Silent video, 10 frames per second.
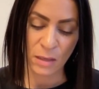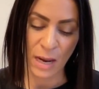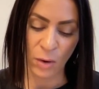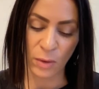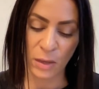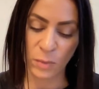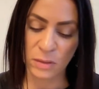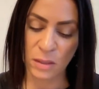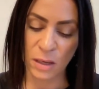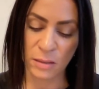Now, it was
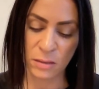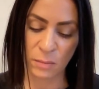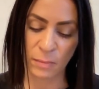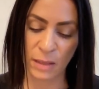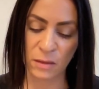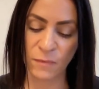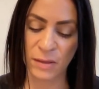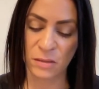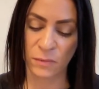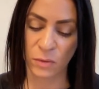the custom at the
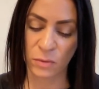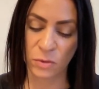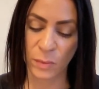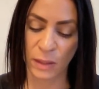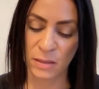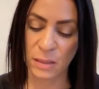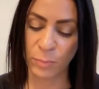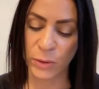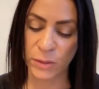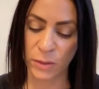festival to release a
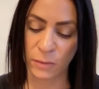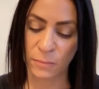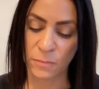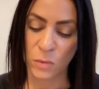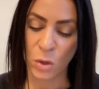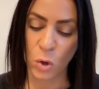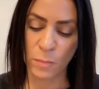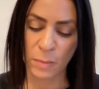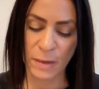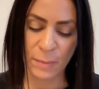prisoner whom
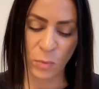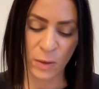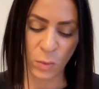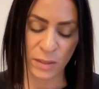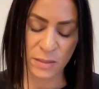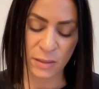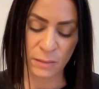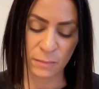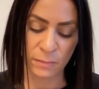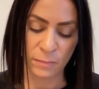the people
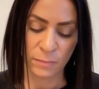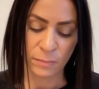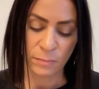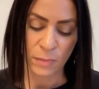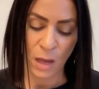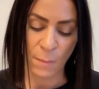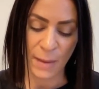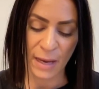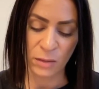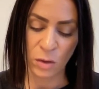requested. A
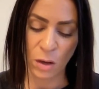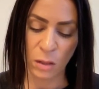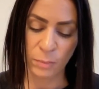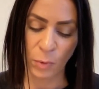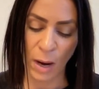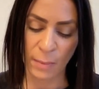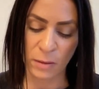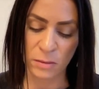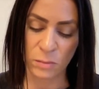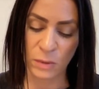man called
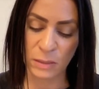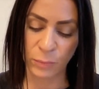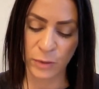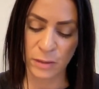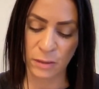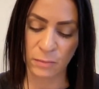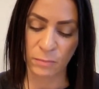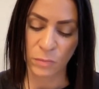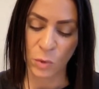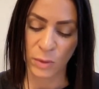Barabbas was in prison
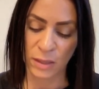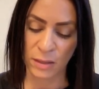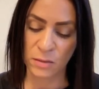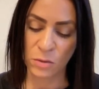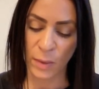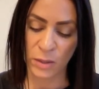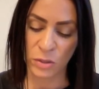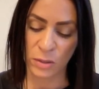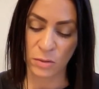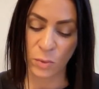with the
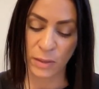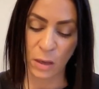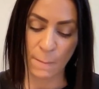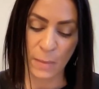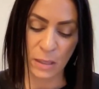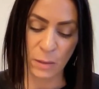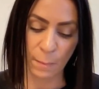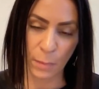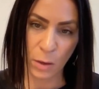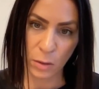insurrectionists who had committed
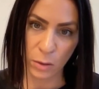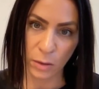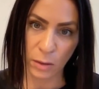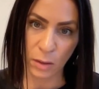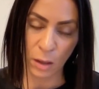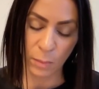murder in the